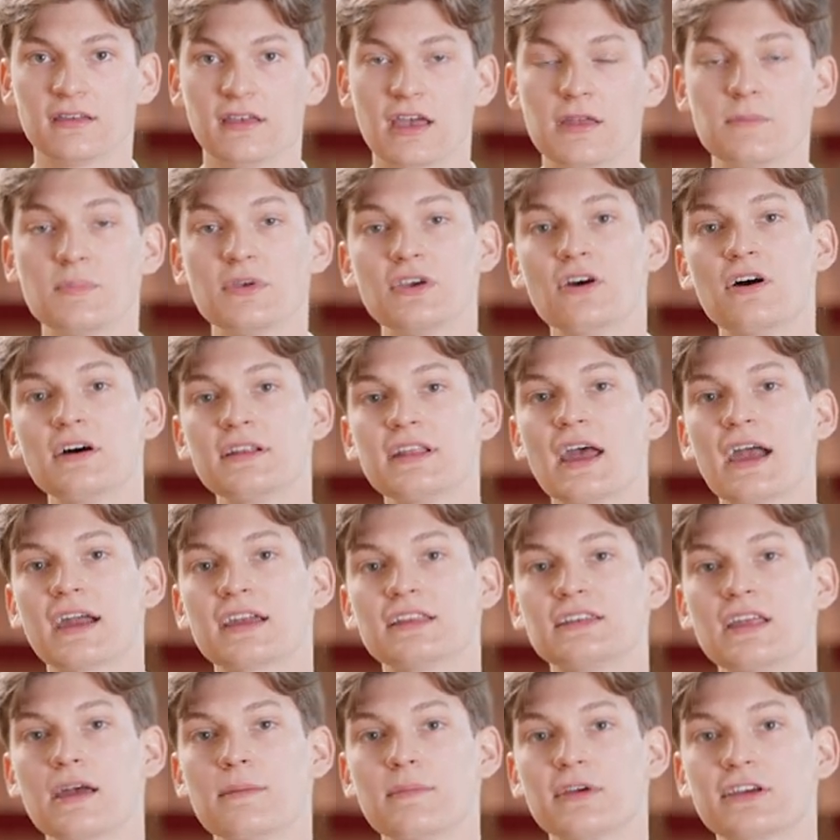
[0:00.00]
And beyond
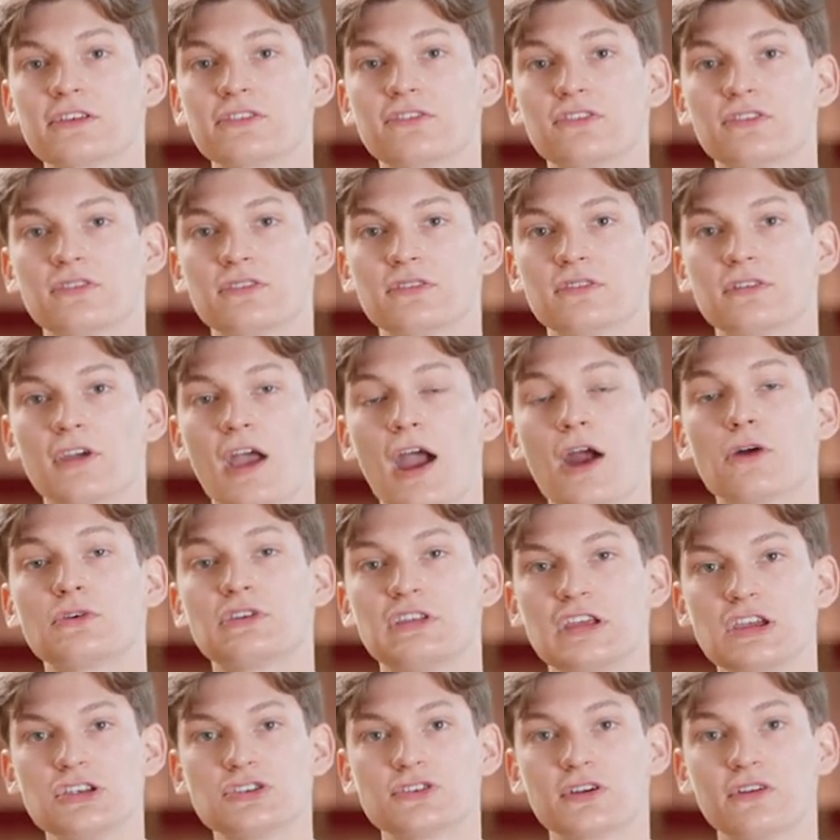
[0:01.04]
academics, our
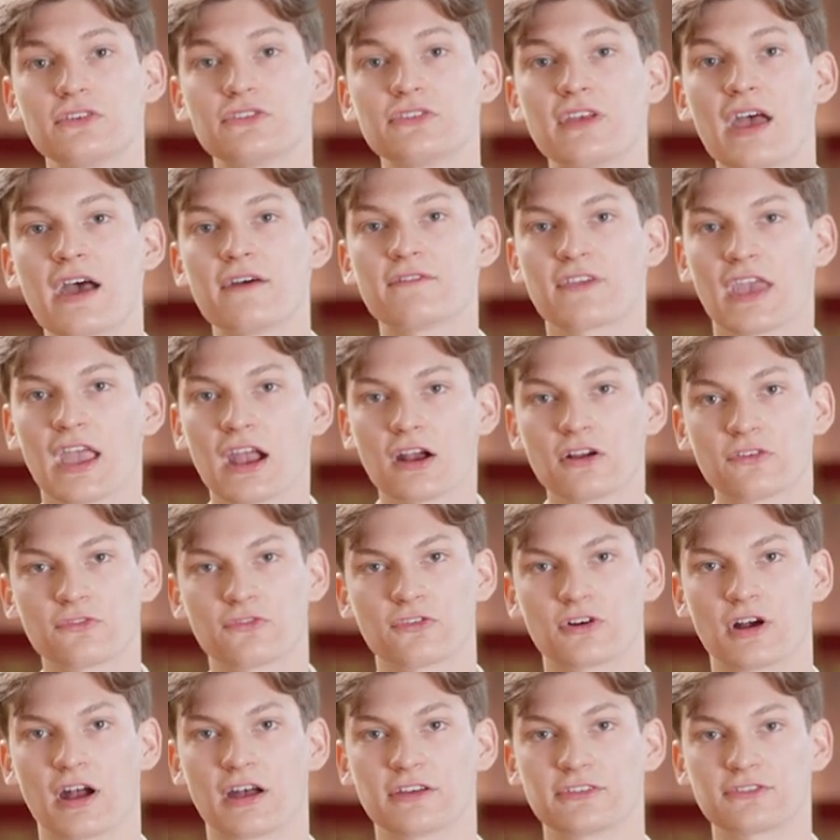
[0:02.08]
teachers have cared
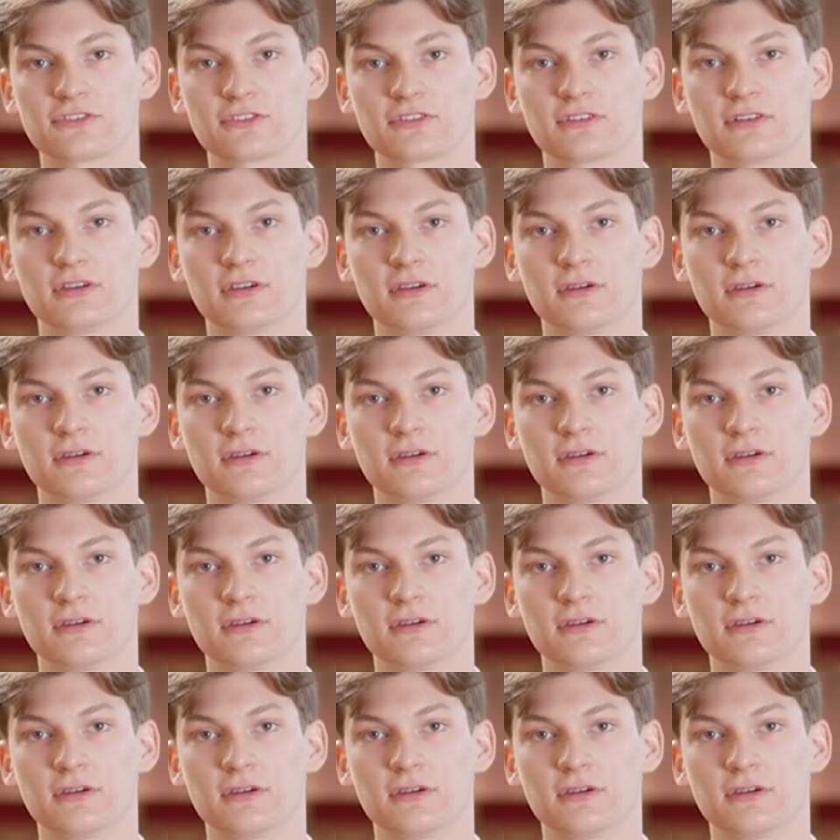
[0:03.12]
for us,